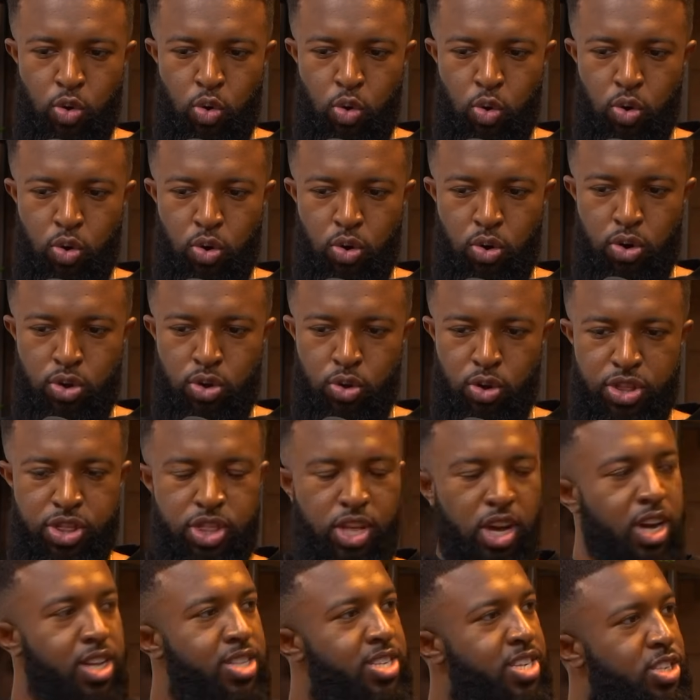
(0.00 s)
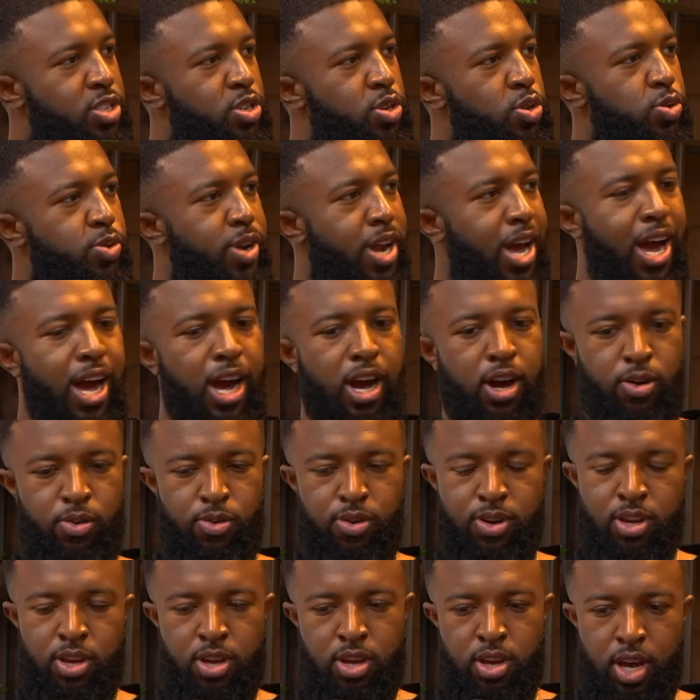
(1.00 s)
you're 32
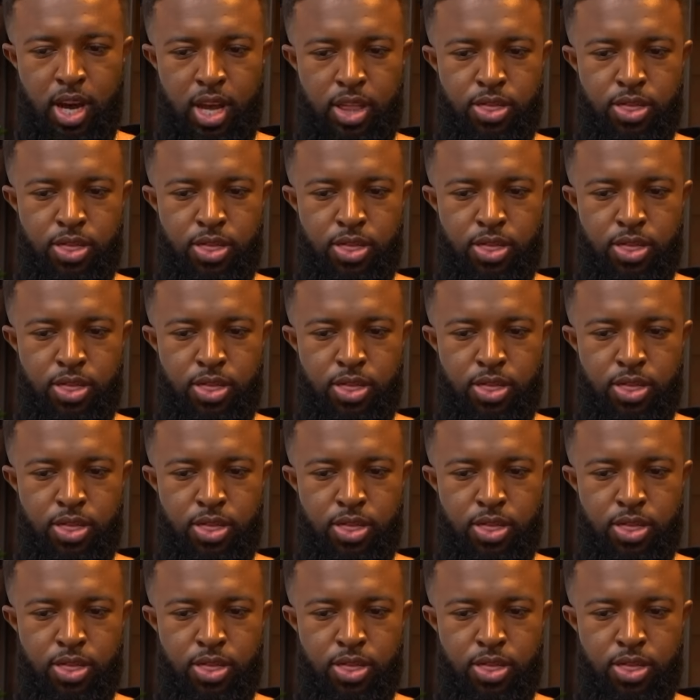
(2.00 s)
now,